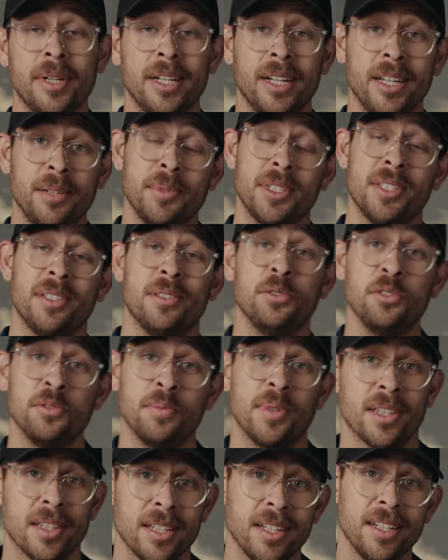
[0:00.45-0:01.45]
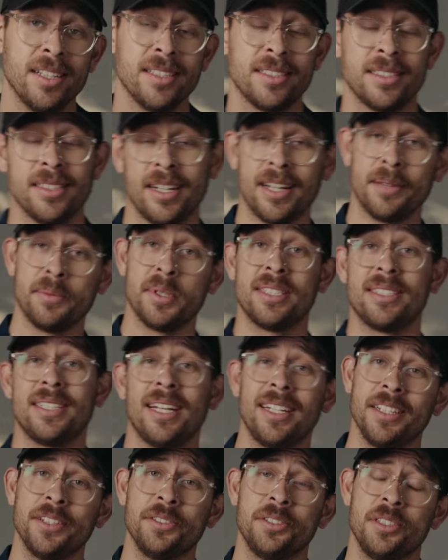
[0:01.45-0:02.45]
My name is Jesus Martinez, and I'm a
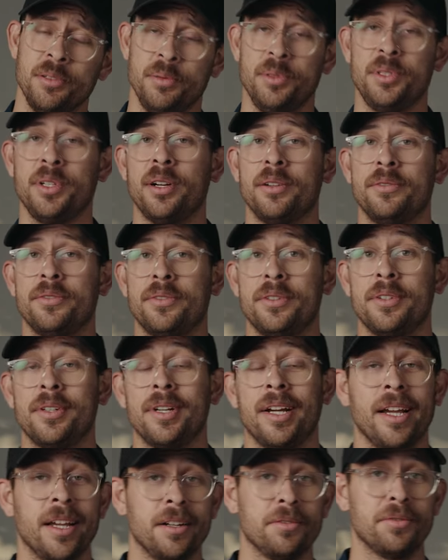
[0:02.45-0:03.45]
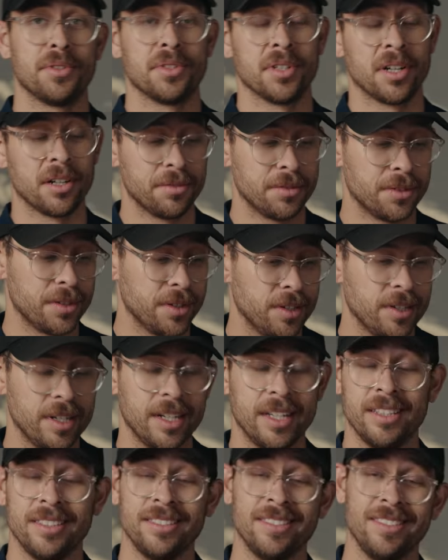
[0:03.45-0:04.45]
San Diego cinematographer and photographer,
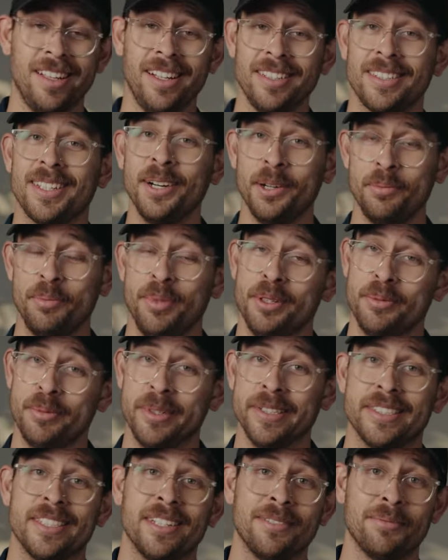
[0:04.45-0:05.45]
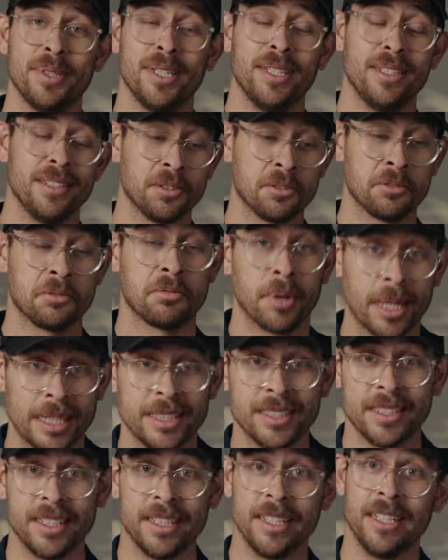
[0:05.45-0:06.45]
and these last couple of months have been crazy.